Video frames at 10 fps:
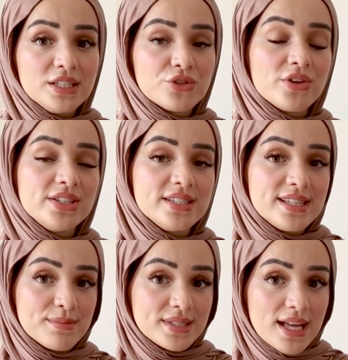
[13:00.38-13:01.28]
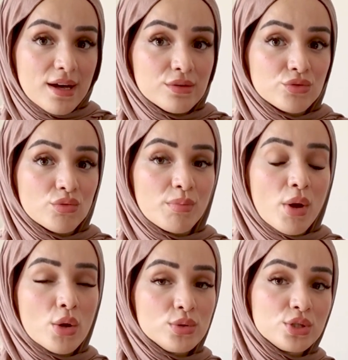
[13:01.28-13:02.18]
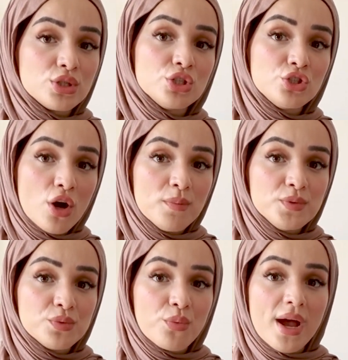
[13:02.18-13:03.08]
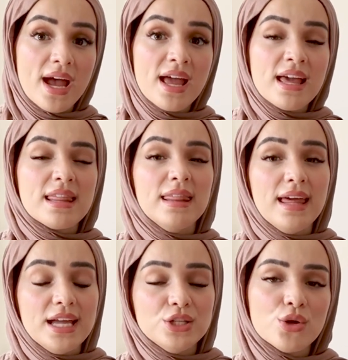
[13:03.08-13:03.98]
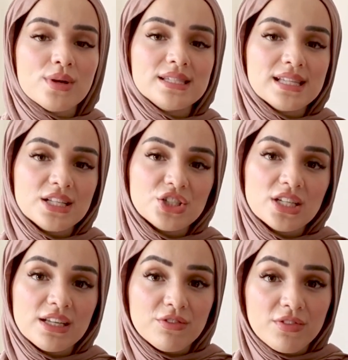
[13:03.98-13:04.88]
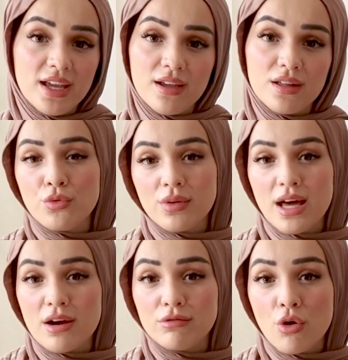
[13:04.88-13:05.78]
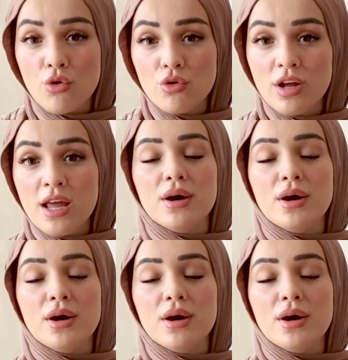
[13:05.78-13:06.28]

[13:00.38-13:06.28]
these creators themselves will post jobs where they don't essentially fit for that role,